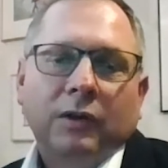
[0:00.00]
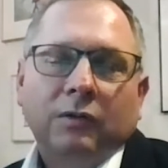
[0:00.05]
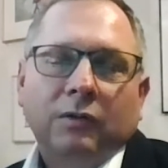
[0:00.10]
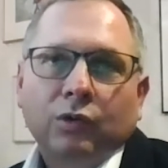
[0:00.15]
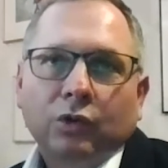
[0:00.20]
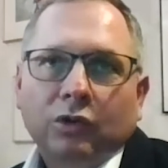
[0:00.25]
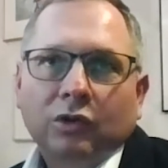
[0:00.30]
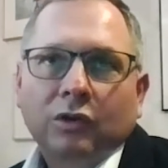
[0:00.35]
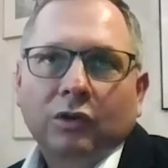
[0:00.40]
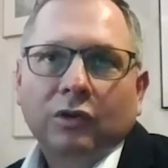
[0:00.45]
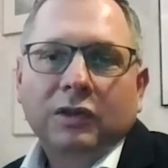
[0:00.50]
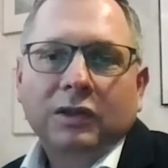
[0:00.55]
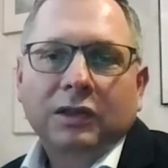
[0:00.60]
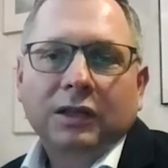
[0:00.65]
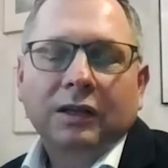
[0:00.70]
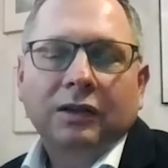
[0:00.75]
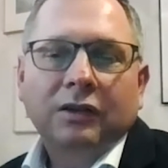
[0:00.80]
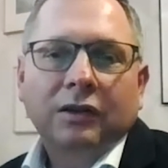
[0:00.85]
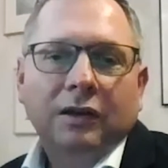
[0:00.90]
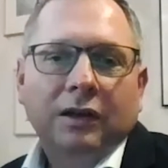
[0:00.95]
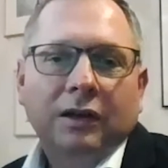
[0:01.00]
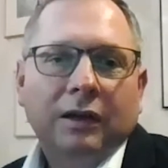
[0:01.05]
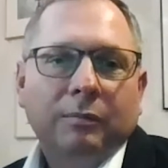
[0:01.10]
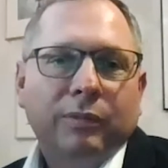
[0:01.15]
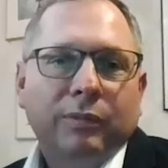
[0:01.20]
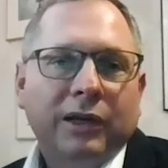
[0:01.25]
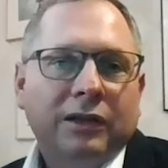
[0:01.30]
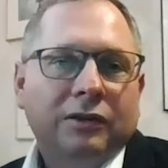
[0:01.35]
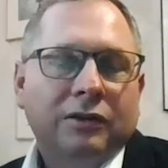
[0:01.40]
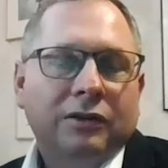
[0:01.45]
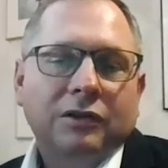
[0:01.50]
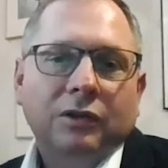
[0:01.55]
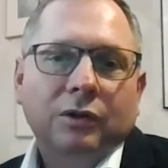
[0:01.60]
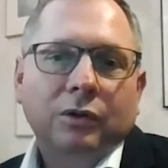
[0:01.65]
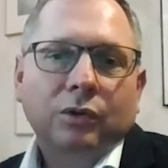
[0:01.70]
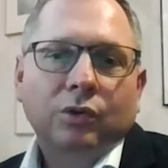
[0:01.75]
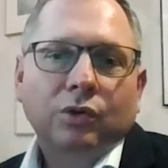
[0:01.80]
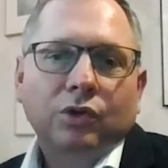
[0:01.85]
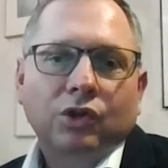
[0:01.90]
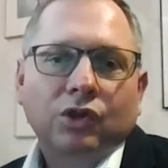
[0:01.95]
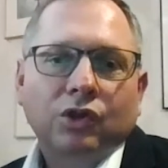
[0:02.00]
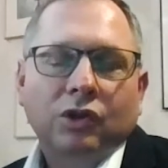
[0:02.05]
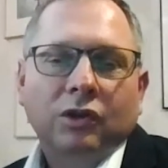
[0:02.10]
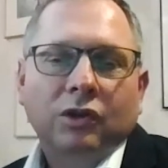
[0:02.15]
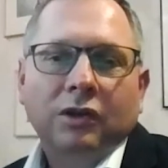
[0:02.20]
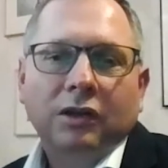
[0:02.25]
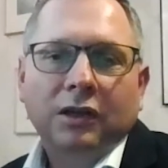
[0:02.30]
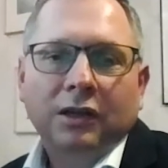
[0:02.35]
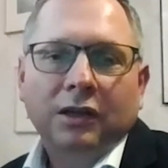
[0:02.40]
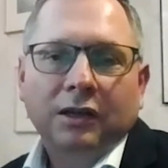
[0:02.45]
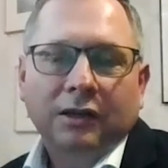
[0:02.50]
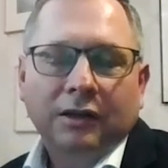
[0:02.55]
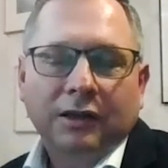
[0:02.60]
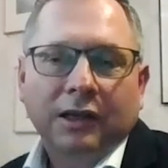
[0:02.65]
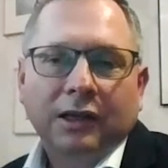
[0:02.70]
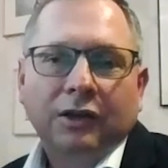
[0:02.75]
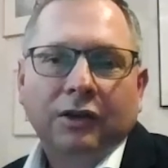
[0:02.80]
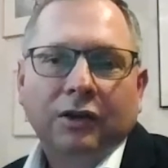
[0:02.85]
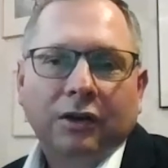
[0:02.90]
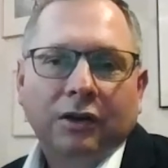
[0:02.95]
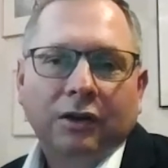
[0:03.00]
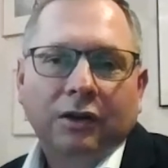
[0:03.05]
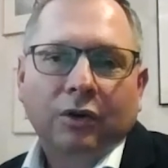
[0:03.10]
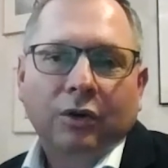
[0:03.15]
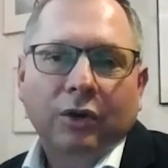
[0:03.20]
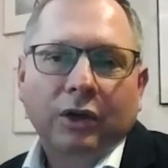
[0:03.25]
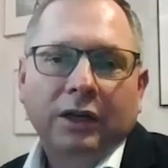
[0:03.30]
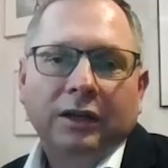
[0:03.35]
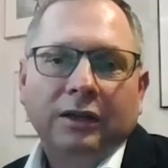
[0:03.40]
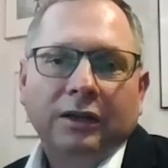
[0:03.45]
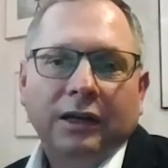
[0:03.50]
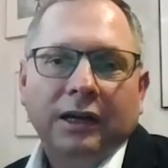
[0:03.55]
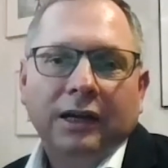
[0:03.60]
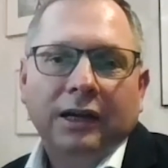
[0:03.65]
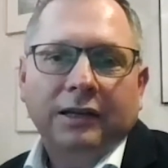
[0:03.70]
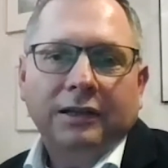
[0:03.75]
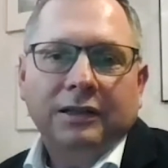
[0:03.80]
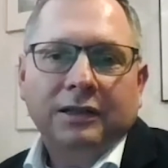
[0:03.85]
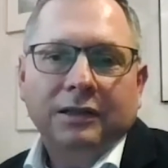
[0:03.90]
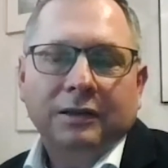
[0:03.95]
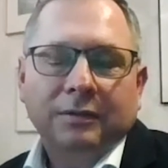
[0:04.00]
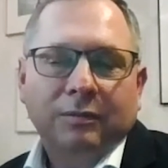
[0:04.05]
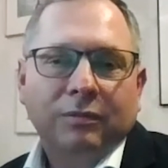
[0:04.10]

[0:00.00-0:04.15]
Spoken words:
would consider a better solution than oil and gas.